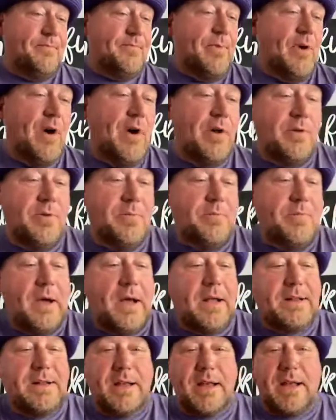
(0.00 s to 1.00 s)
on your
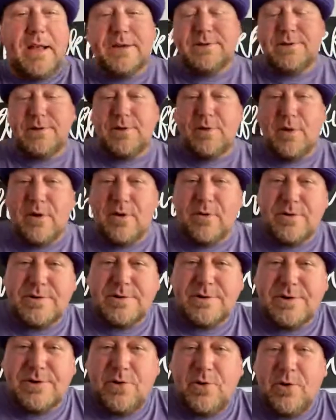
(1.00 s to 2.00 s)
podcast. You know, I always
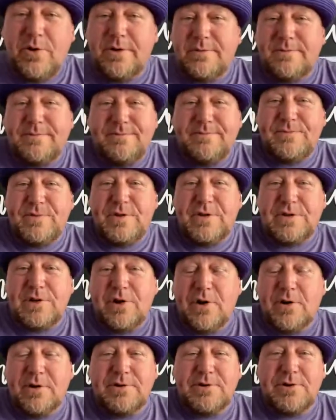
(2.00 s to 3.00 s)
enjoy it. Just
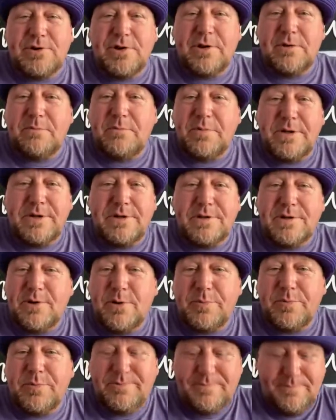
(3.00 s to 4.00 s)
talking yeah. shit, being
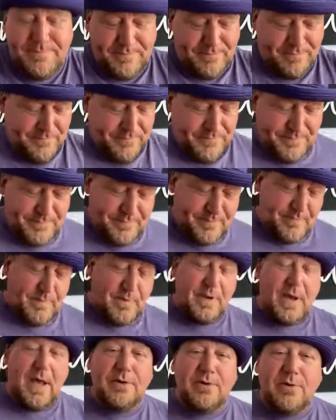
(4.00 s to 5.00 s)
stupid.
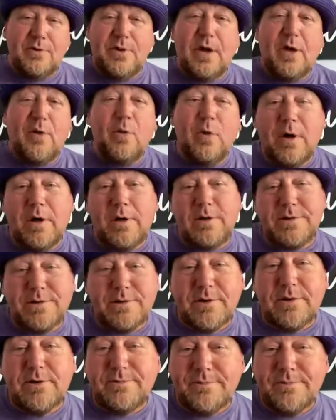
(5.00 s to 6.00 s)
I do that well, so